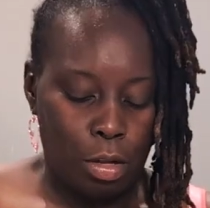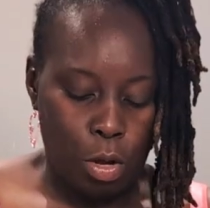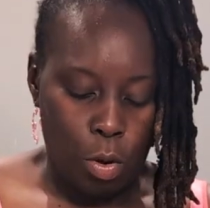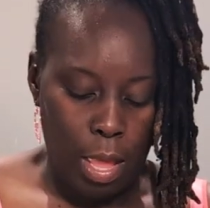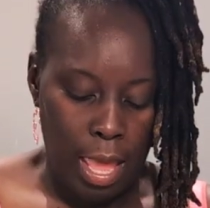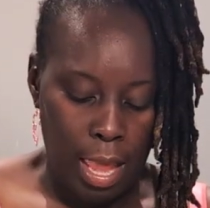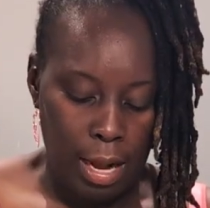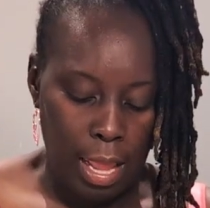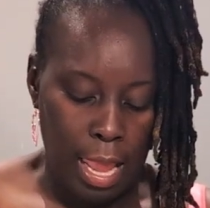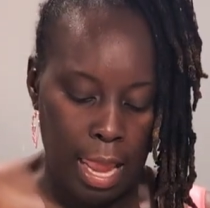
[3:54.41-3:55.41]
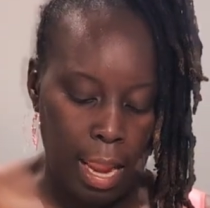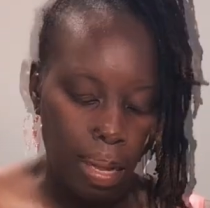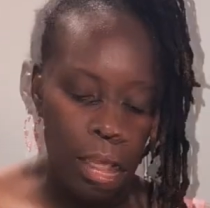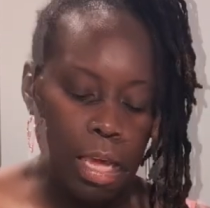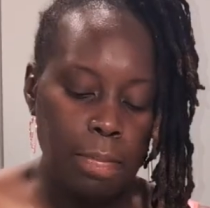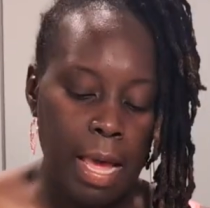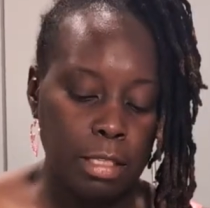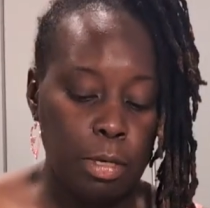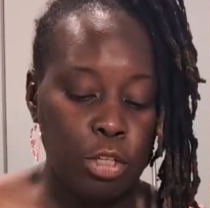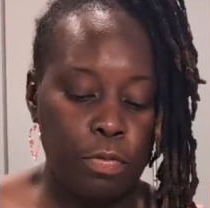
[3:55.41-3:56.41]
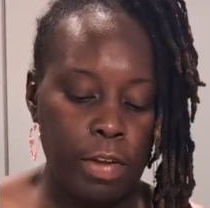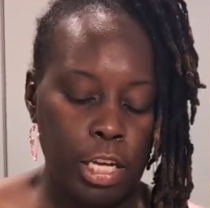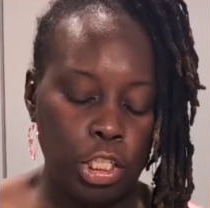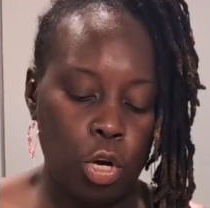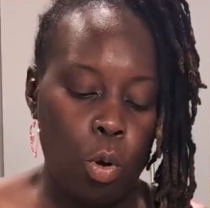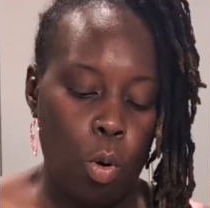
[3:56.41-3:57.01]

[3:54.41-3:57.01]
go ahead and keep as much flesh